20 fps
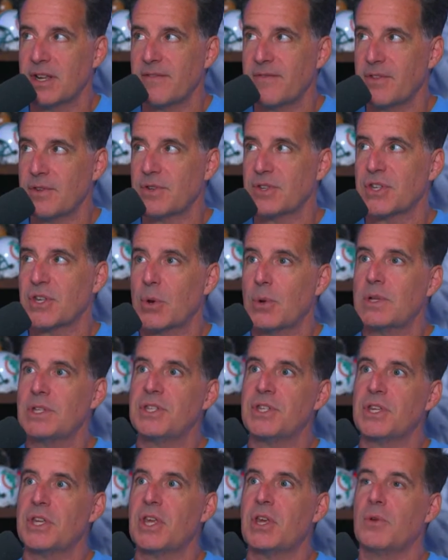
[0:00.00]
If they're so
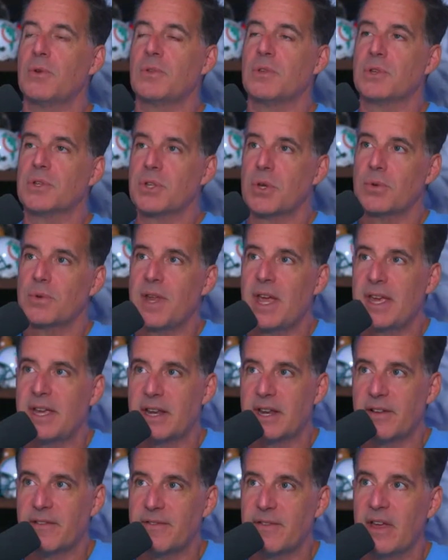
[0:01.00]
insecure and they're so
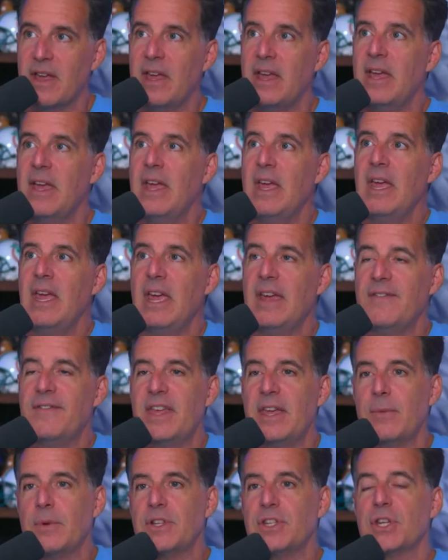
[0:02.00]
negative, if
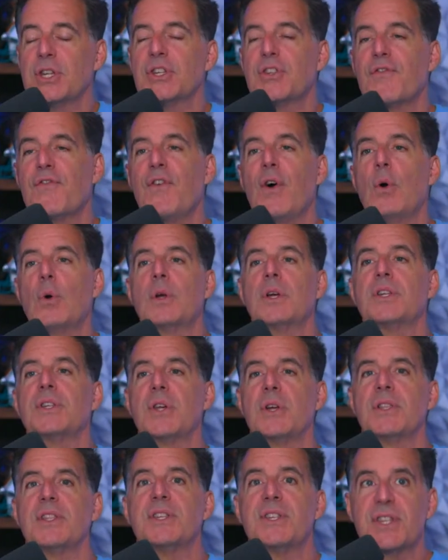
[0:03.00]
they would just focus
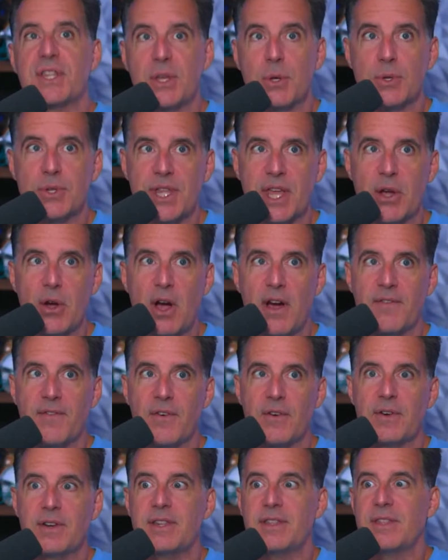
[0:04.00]
on the skills they
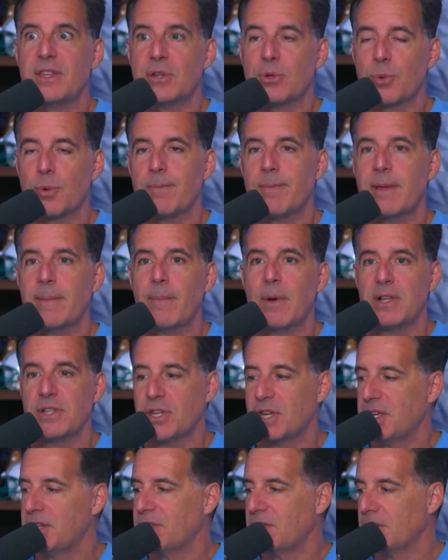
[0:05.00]
offered, this would be
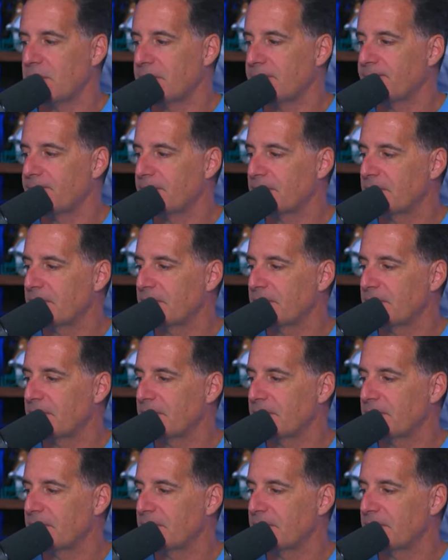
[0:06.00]
much easier.